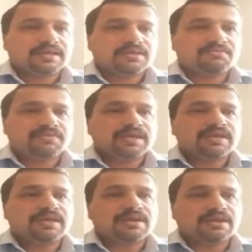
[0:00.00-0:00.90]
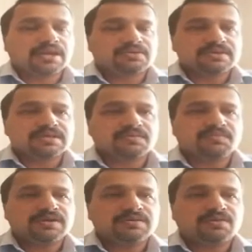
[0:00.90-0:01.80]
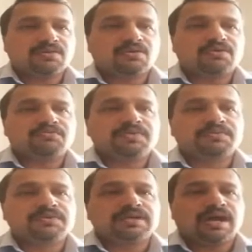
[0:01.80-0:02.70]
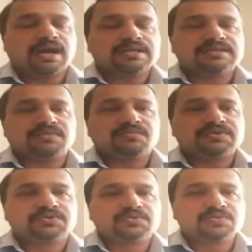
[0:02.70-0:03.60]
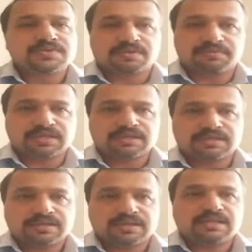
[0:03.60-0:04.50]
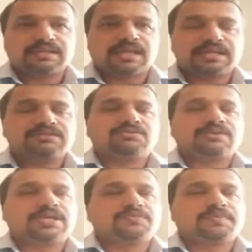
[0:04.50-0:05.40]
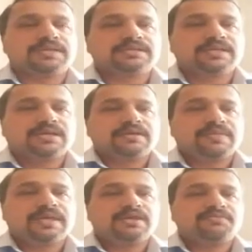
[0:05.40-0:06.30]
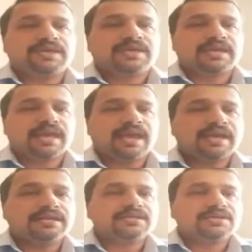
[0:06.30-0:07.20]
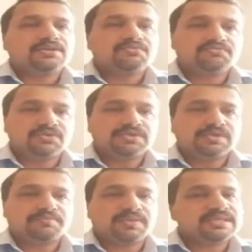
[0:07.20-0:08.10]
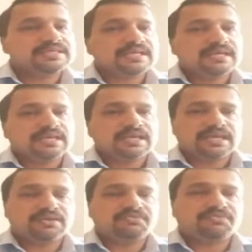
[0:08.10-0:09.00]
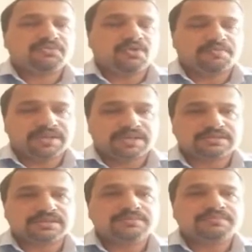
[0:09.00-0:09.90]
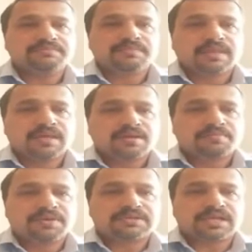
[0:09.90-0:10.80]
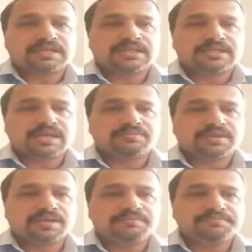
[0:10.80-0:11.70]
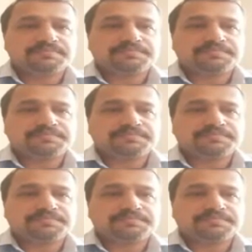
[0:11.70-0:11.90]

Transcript: we request someone or we would ask someone to do something. In that respect, there we add would plus if combination. But at the same time,